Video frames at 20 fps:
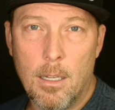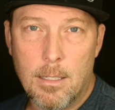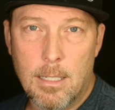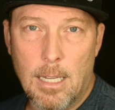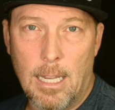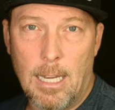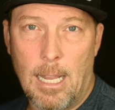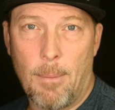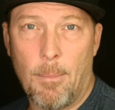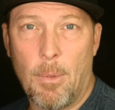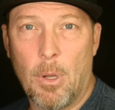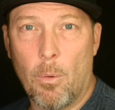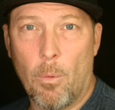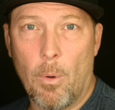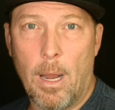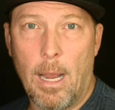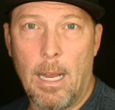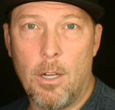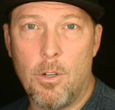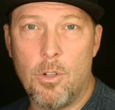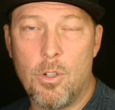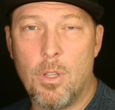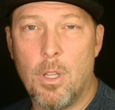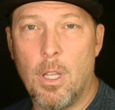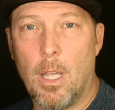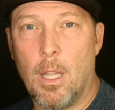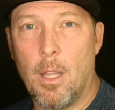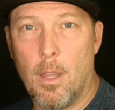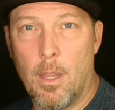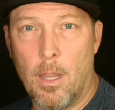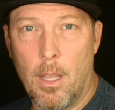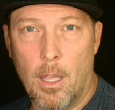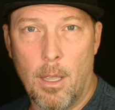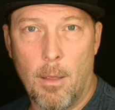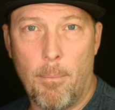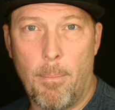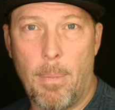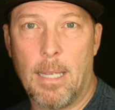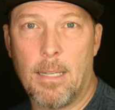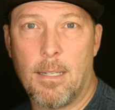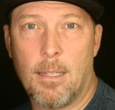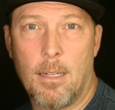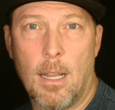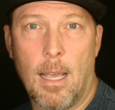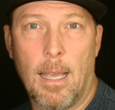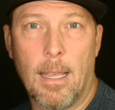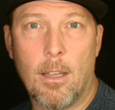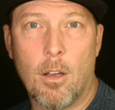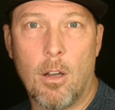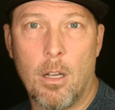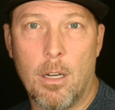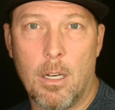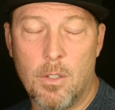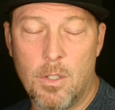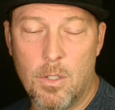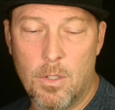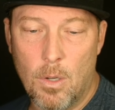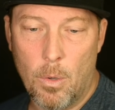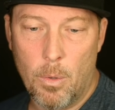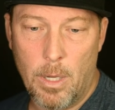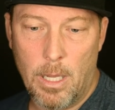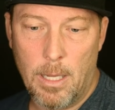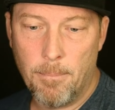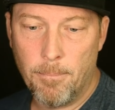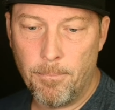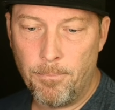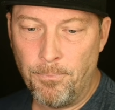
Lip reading: dynamic range than the best Nikon and Sony.